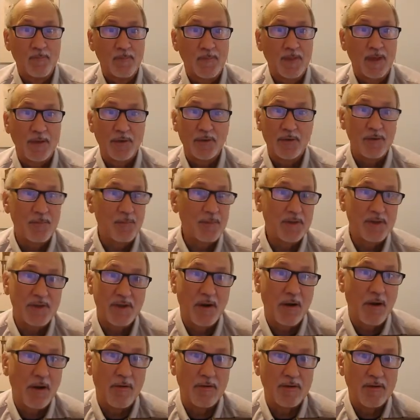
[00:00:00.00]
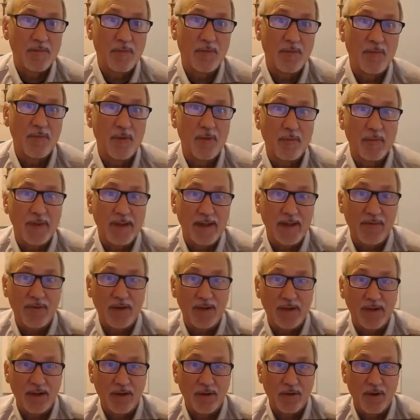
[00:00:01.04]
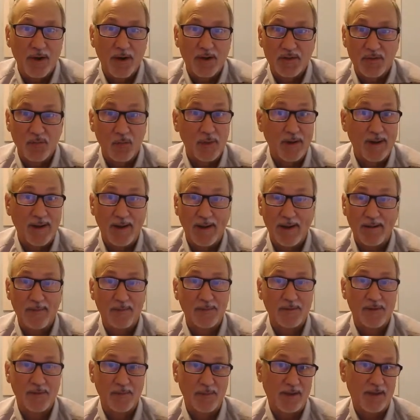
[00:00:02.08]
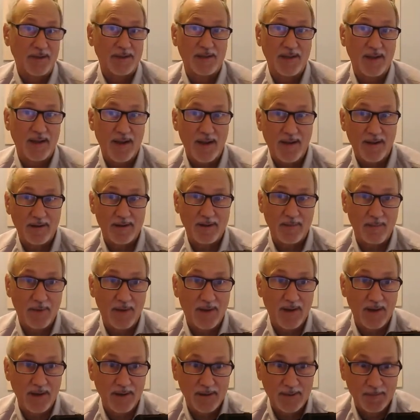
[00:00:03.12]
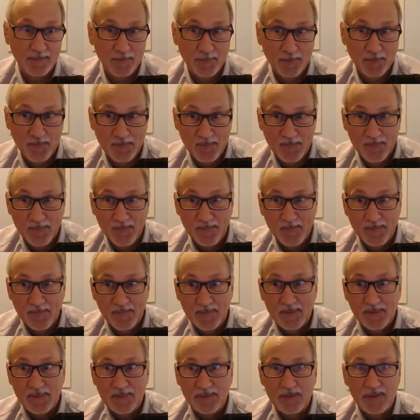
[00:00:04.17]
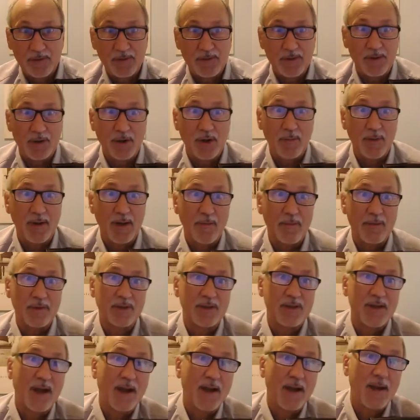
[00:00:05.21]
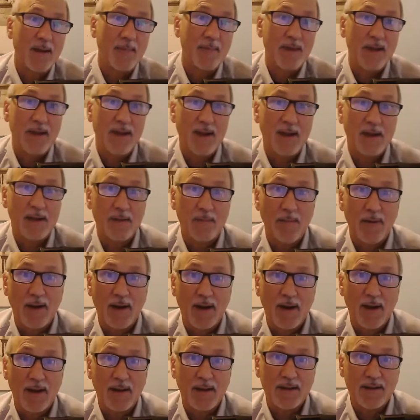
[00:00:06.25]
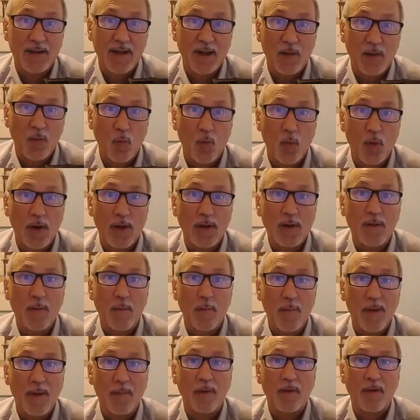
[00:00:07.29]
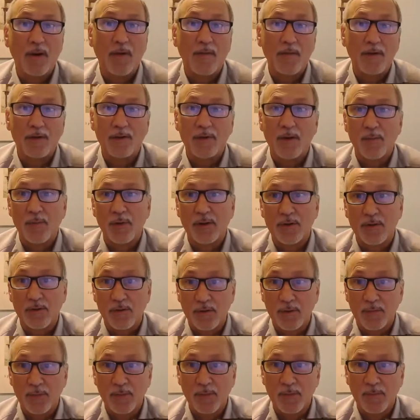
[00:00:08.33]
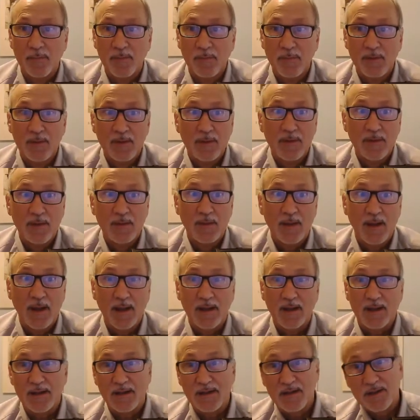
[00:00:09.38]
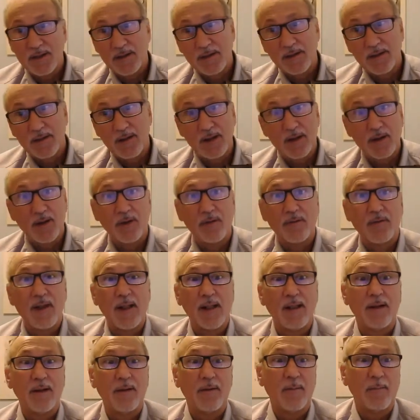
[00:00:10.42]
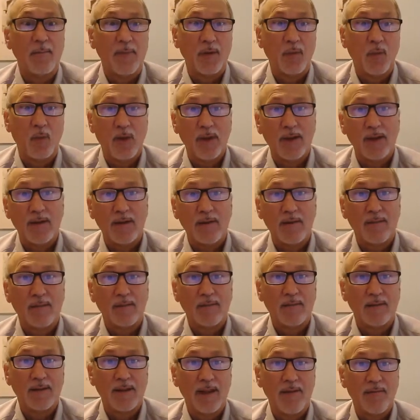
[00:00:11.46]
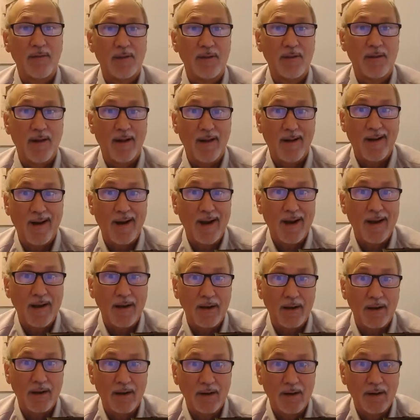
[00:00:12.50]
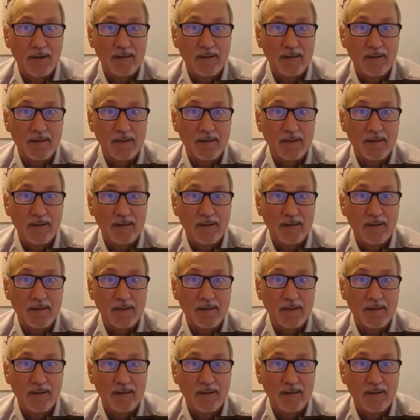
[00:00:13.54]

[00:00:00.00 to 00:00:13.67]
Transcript: Now, triplets are always performed evenly across whatever space they occupy. To determine how much time they occupy, you take one member of the triplet group and consider a note value one level higher.